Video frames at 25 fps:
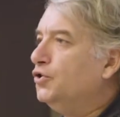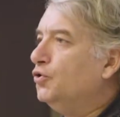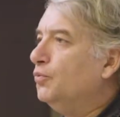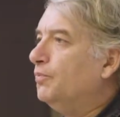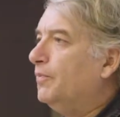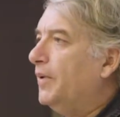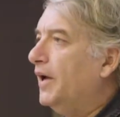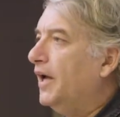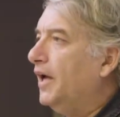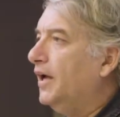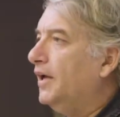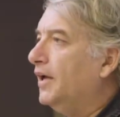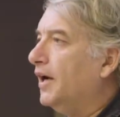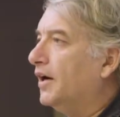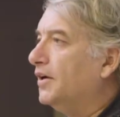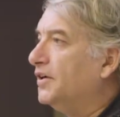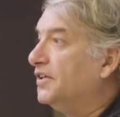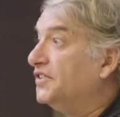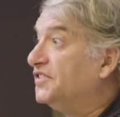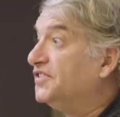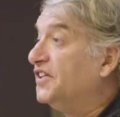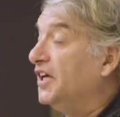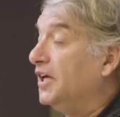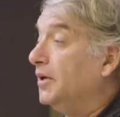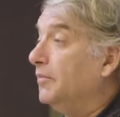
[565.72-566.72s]
you pay are the
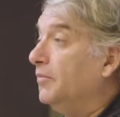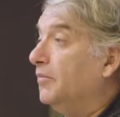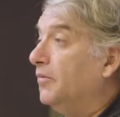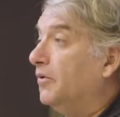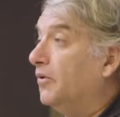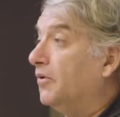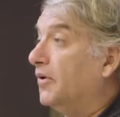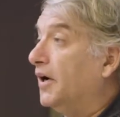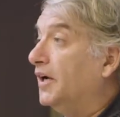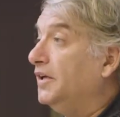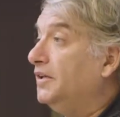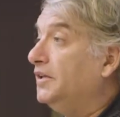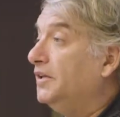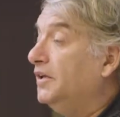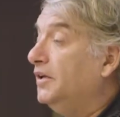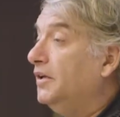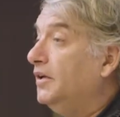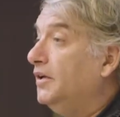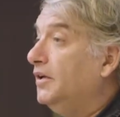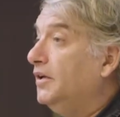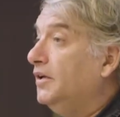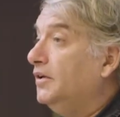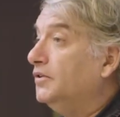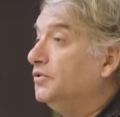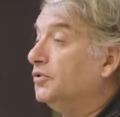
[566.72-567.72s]
same, all right?
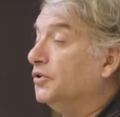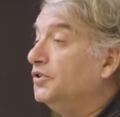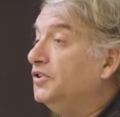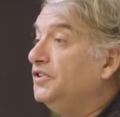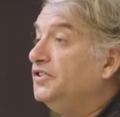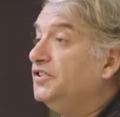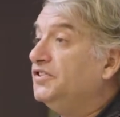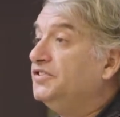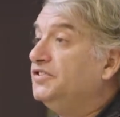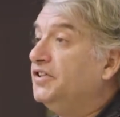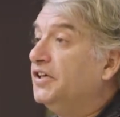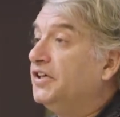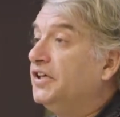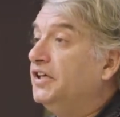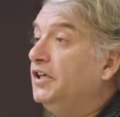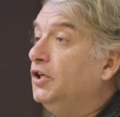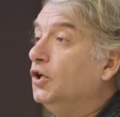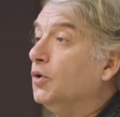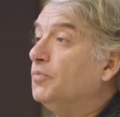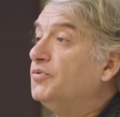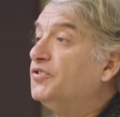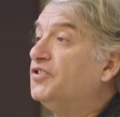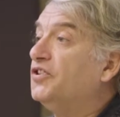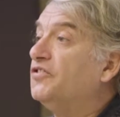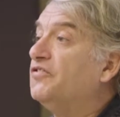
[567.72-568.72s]
So this is the key
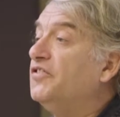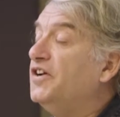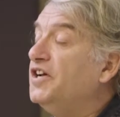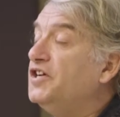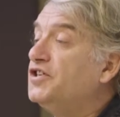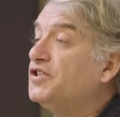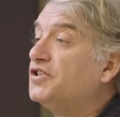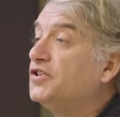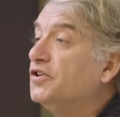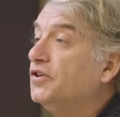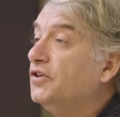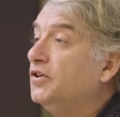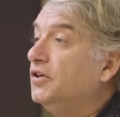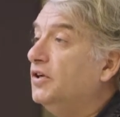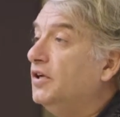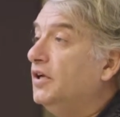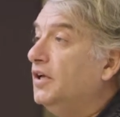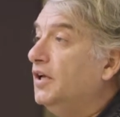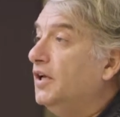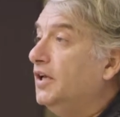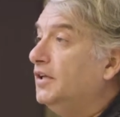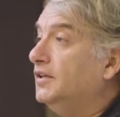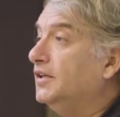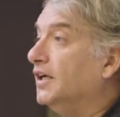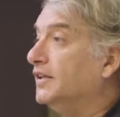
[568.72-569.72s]
observation
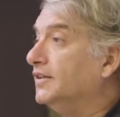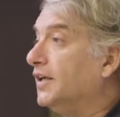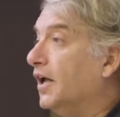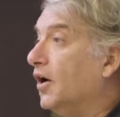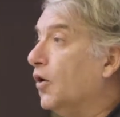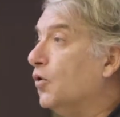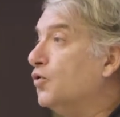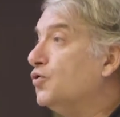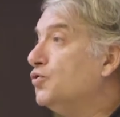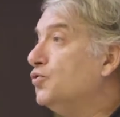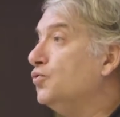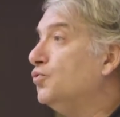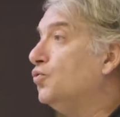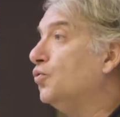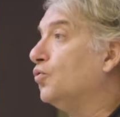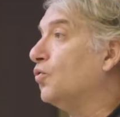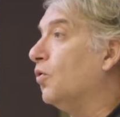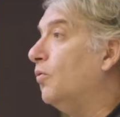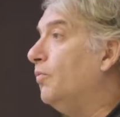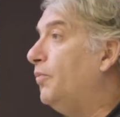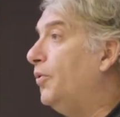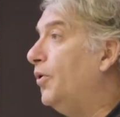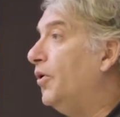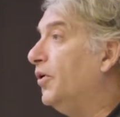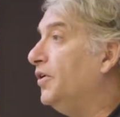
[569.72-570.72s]
that allows you to
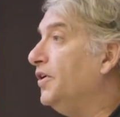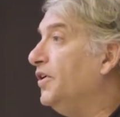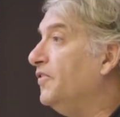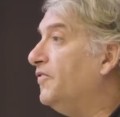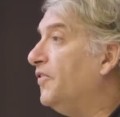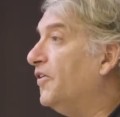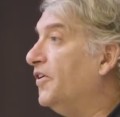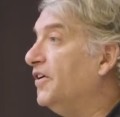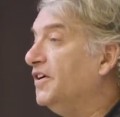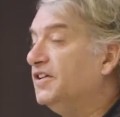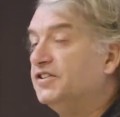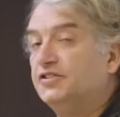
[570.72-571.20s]
compare different